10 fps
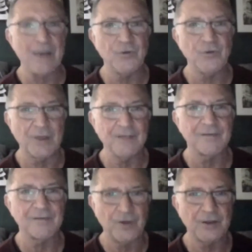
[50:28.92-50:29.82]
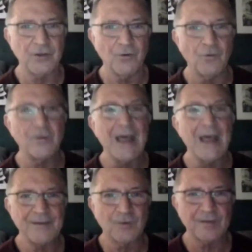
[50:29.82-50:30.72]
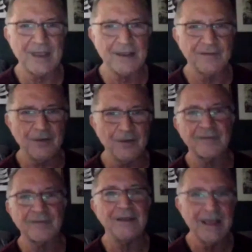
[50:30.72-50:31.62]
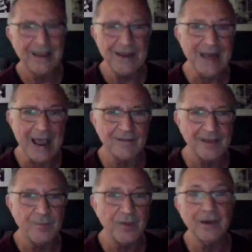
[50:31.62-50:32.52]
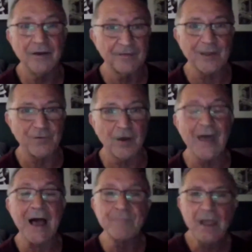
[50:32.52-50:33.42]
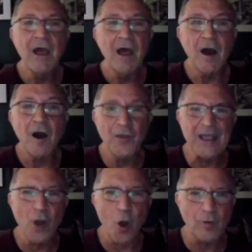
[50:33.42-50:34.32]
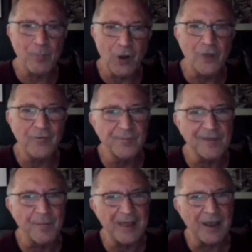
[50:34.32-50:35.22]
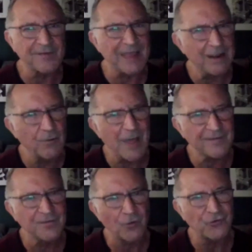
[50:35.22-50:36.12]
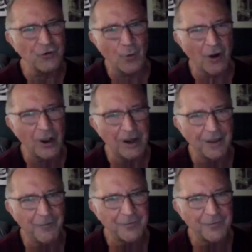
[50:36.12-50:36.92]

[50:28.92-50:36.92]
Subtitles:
Jung is ridiculed, how he's not taken seriously in academia and stuff like that. I then got a reply from somebody else saying, well, that's not true where I live.